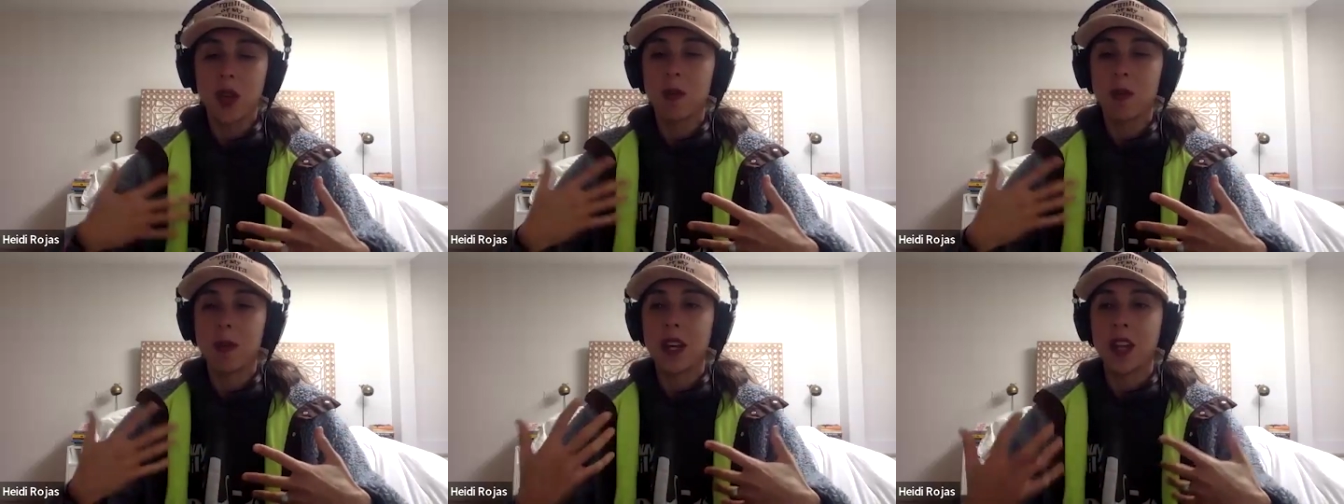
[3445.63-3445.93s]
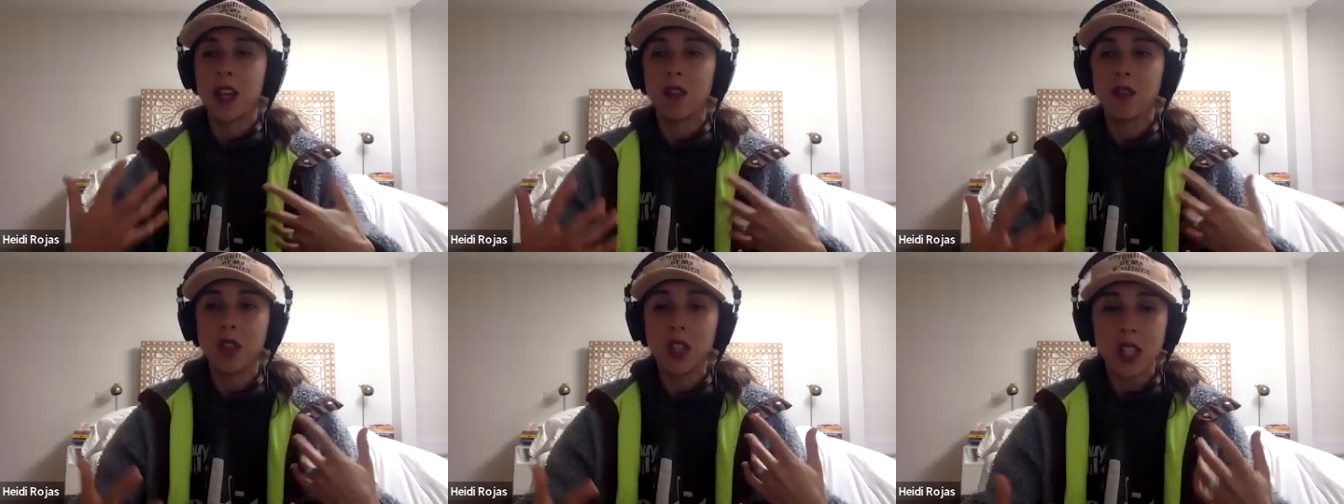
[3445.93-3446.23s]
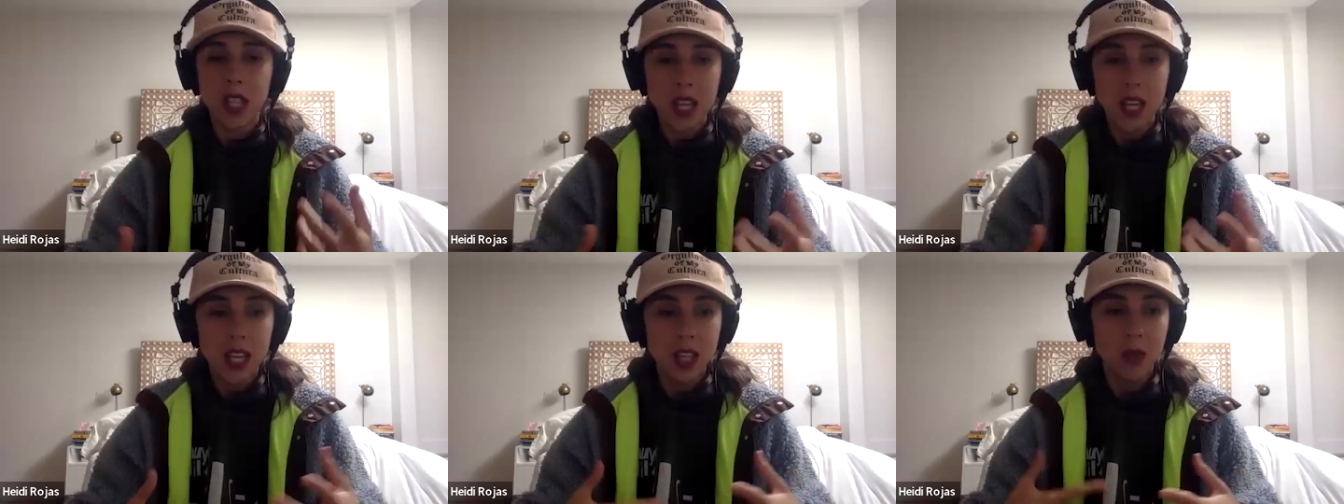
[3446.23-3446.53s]
I mean, every
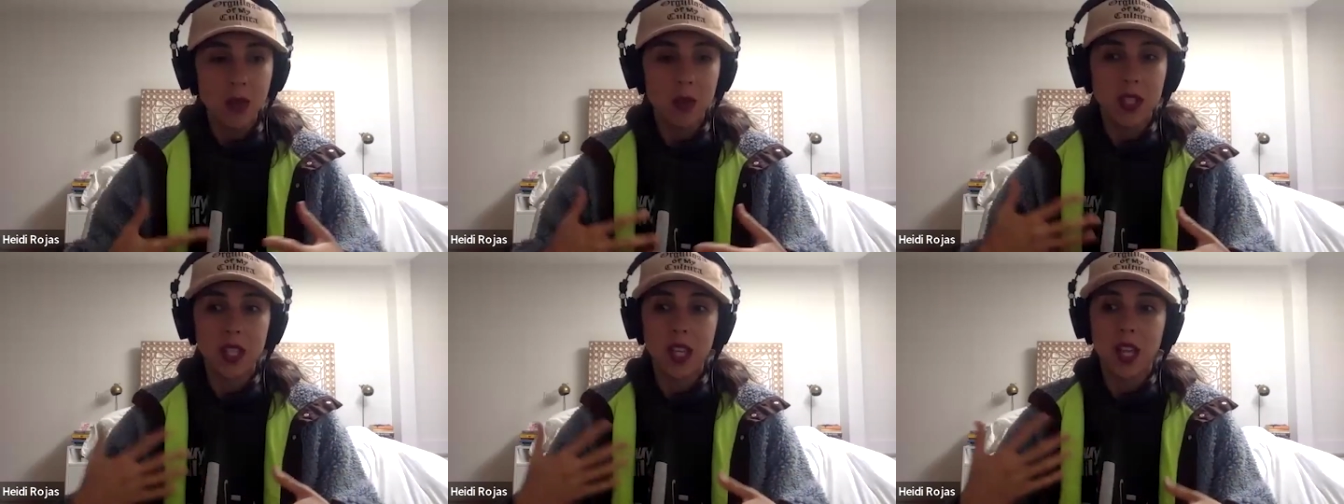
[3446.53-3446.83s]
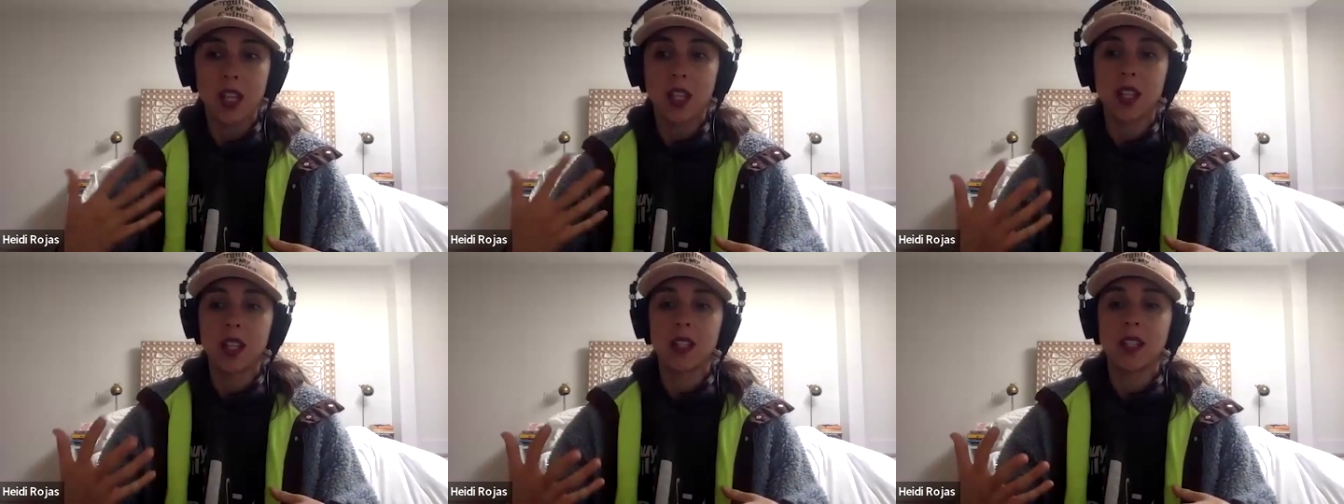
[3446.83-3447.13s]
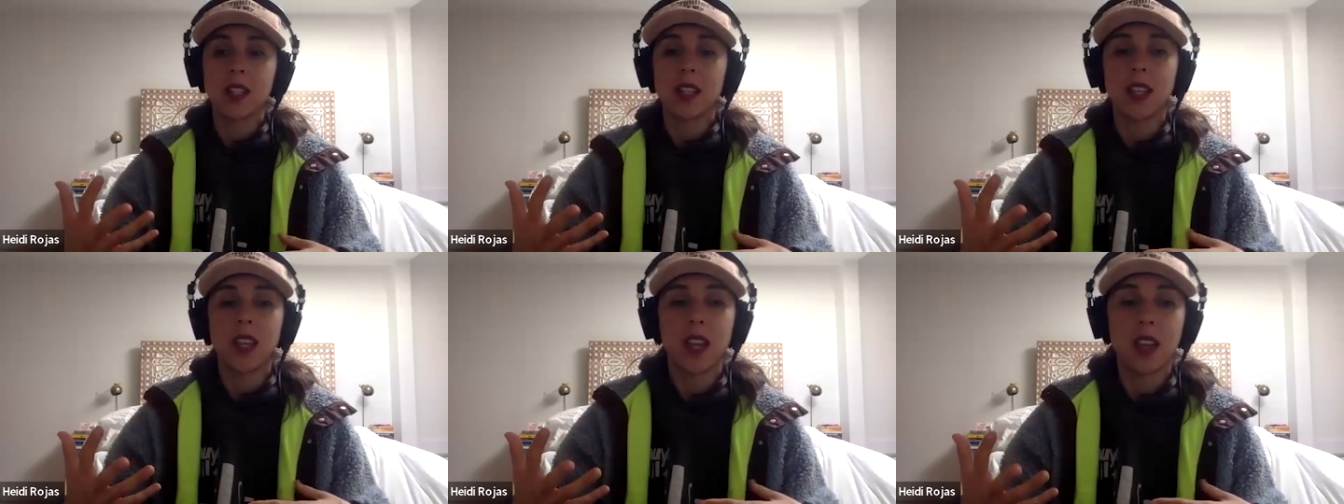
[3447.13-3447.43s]
day that we tell it
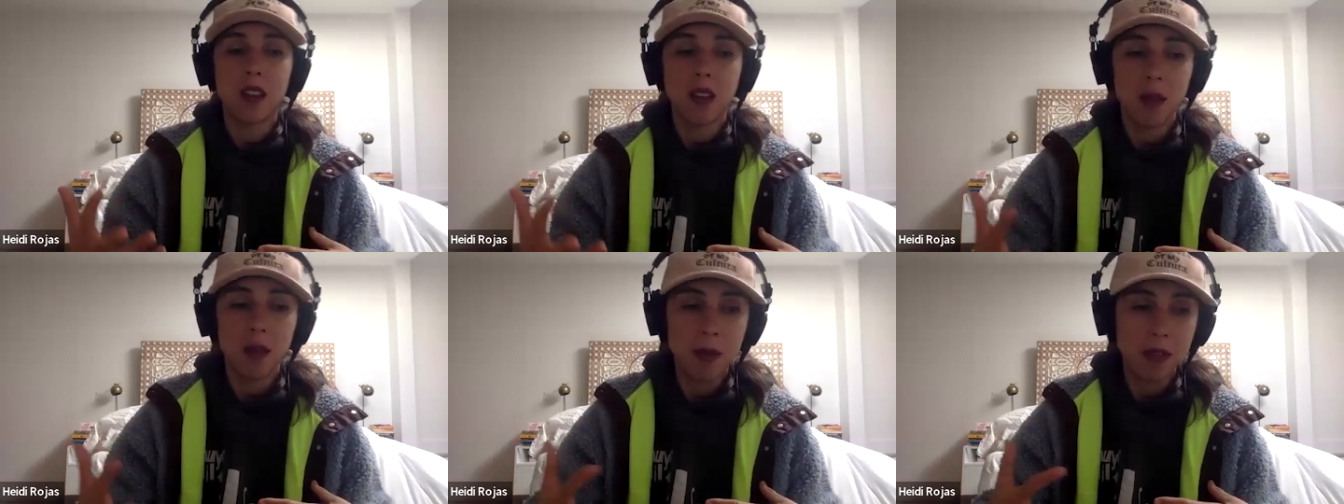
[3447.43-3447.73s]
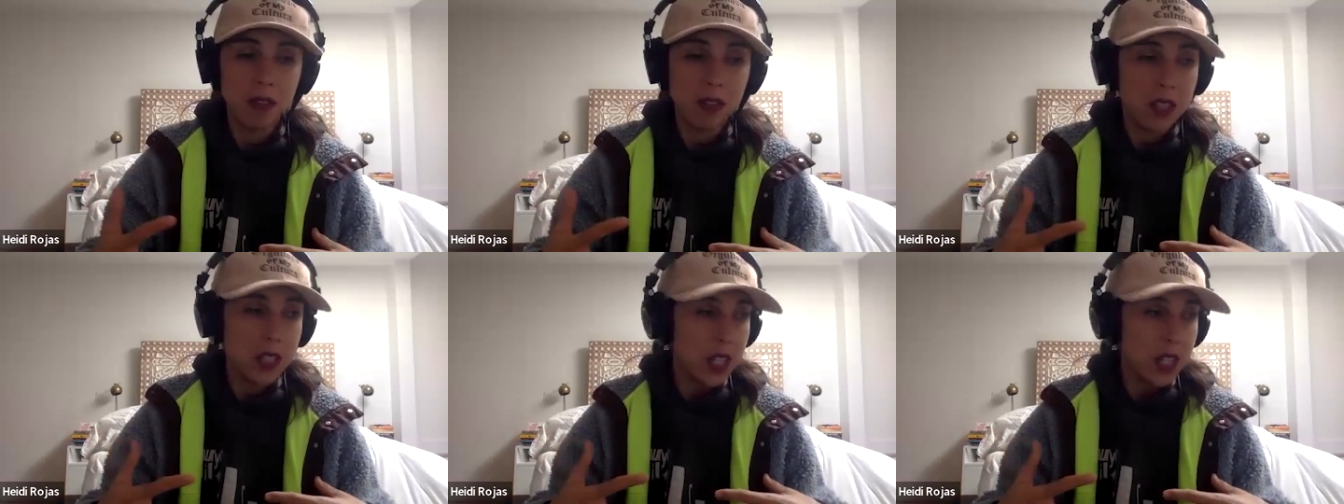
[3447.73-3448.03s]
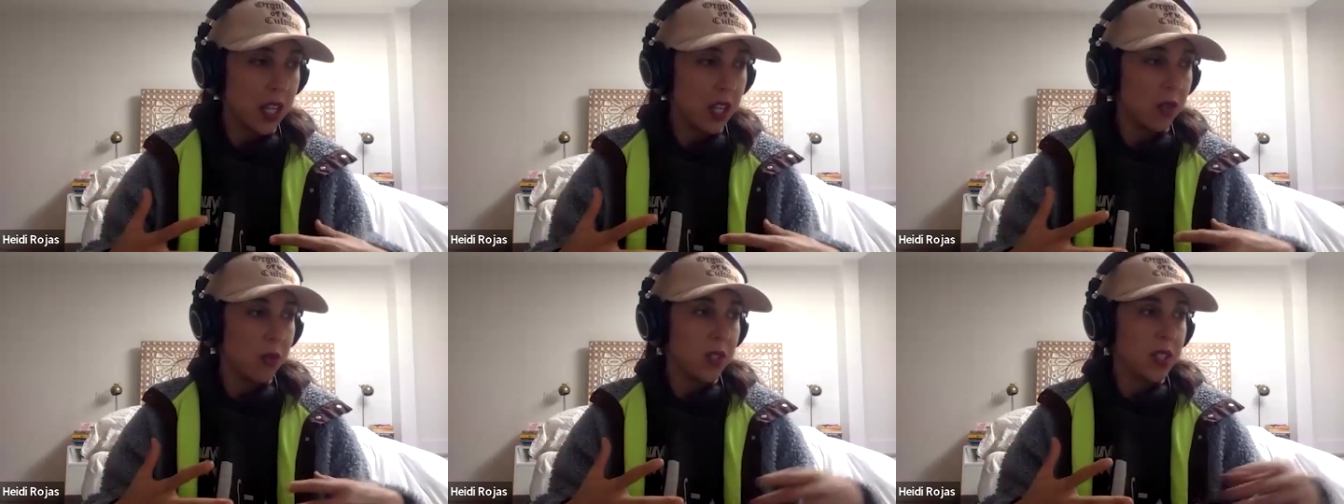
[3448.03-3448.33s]
to get up, every
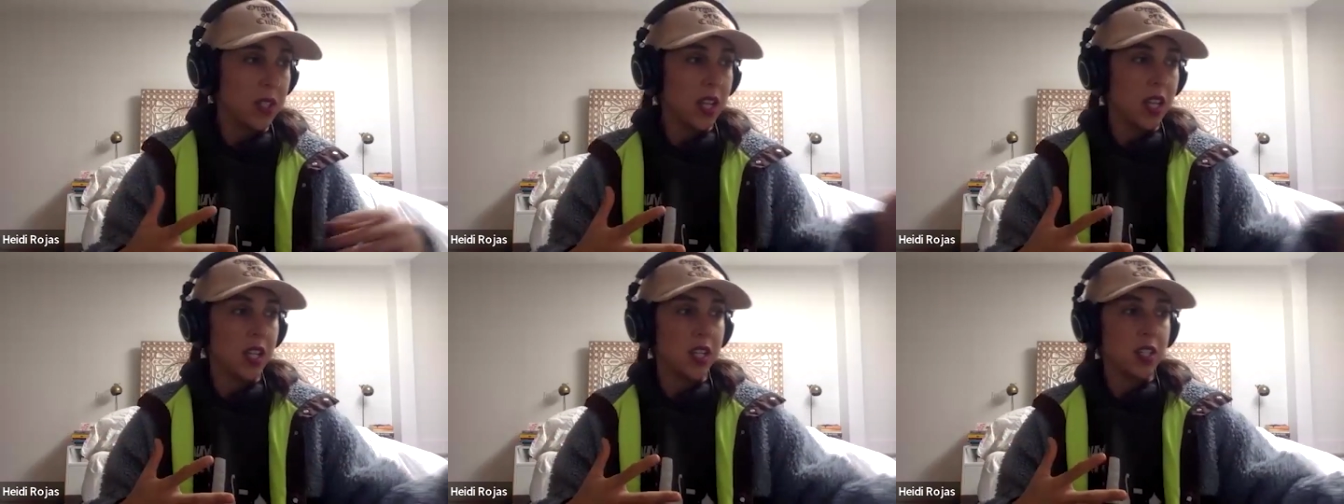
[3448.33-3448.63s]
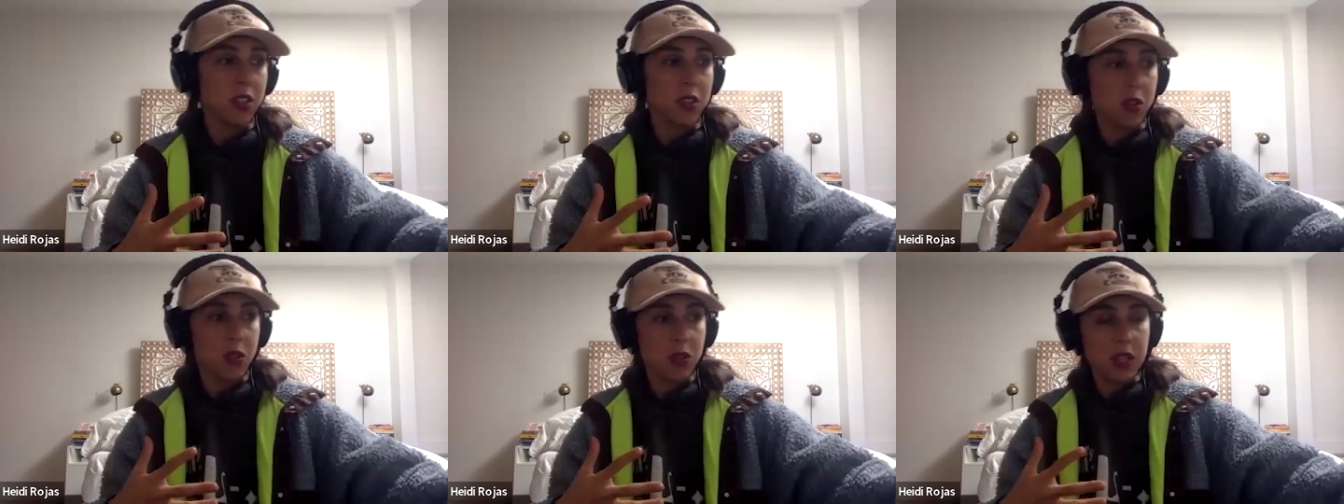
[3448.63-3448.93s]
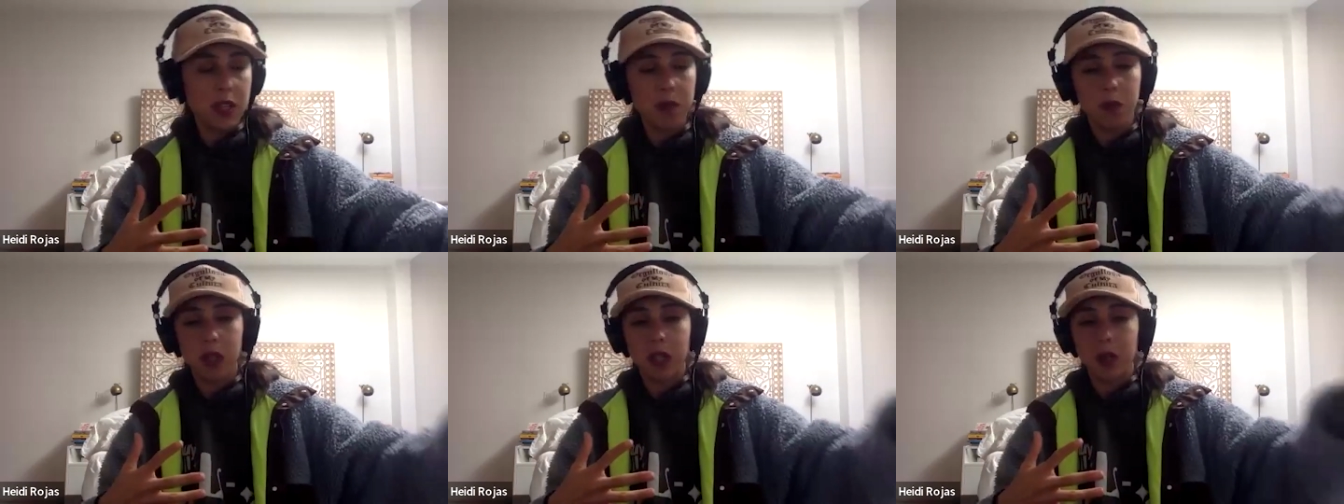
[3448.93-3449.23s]
day that we tell it to go
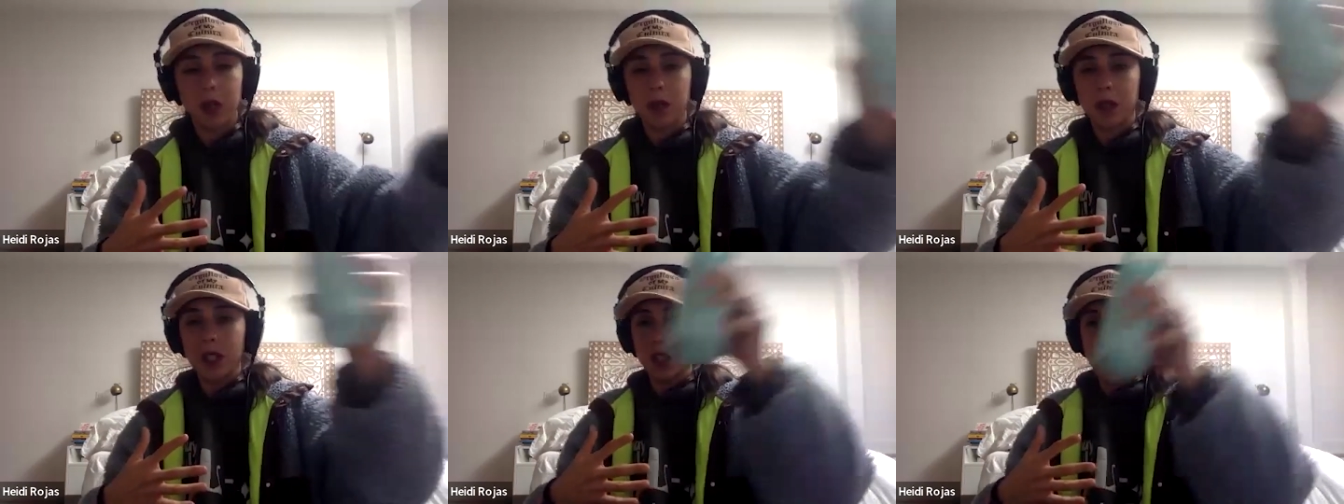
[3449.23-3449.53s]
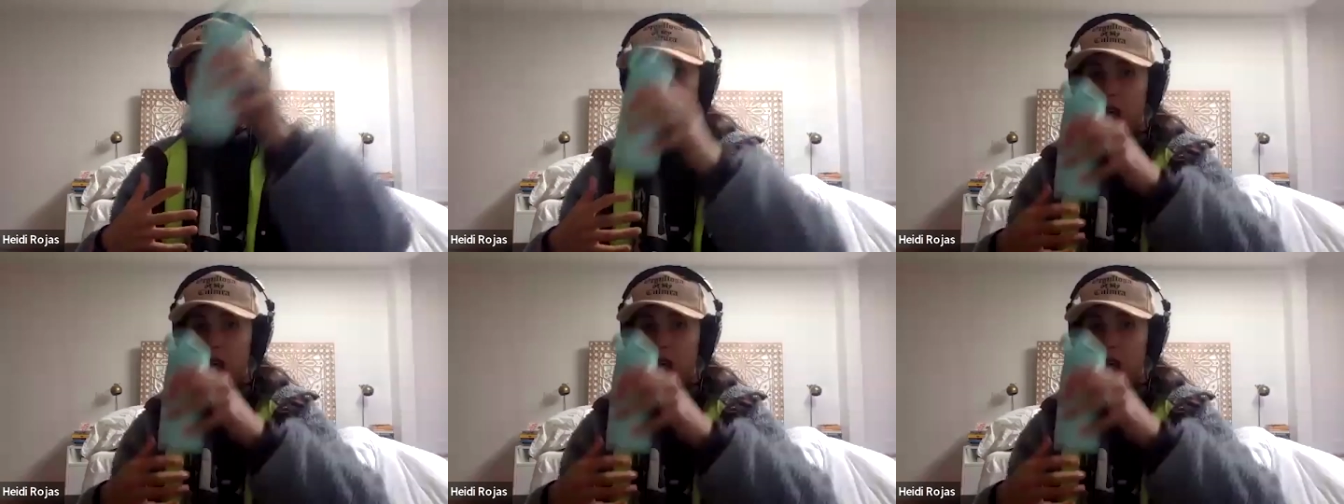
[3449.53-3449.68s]
bring me this